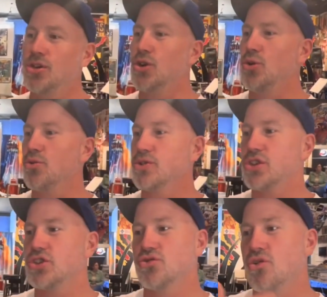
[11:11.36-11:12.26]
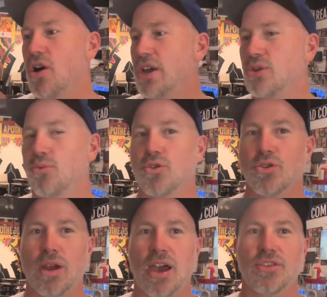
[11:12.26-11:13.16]
who were just drawing the world
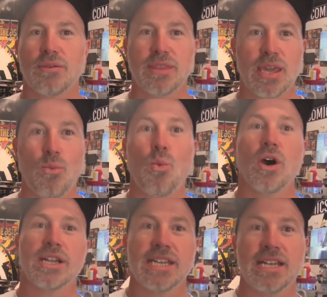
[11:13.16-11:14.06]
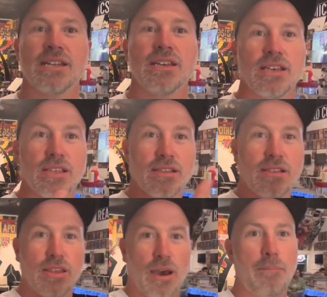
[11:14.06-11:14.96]
around them and they wanted
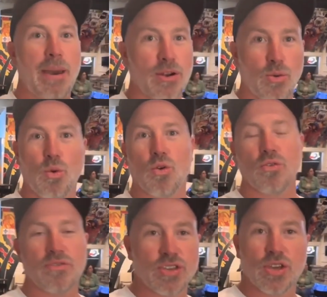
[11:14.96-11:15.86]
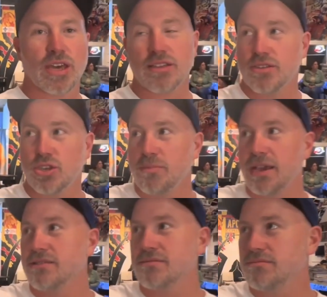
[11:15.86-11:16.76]
a better world. So like the
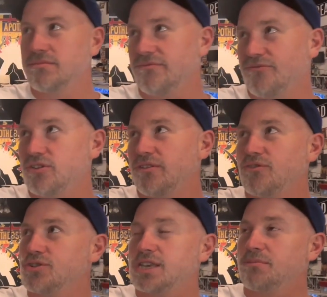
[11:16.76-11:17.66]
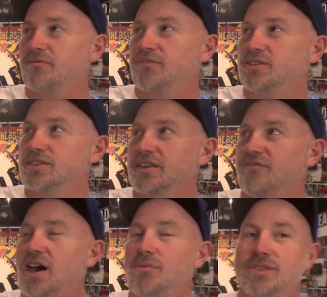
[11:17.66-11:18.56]
Superman, for the first couple villains he
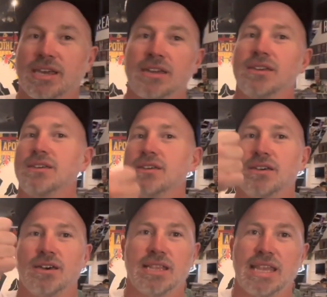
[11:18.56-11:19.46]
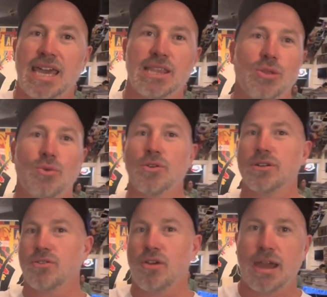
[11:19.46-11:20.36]
fought was like a landlord, a
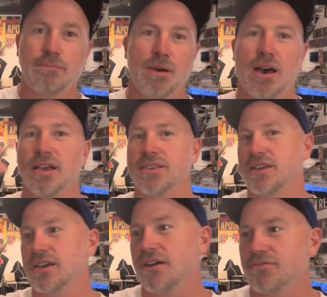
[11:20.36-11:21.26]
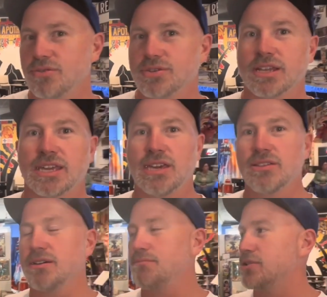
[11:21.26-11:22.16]
crime boss, a governor who's going to kill,
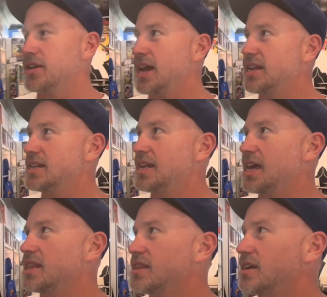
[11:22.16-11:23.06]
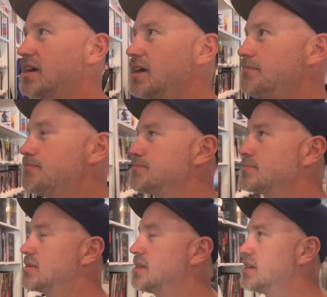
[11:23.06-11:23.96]
uh, put a guy to death. Um,
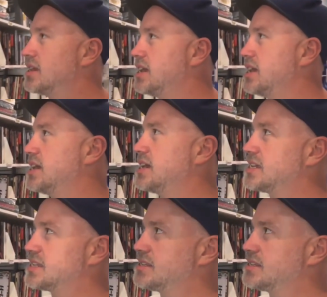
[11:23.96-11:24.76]
uh,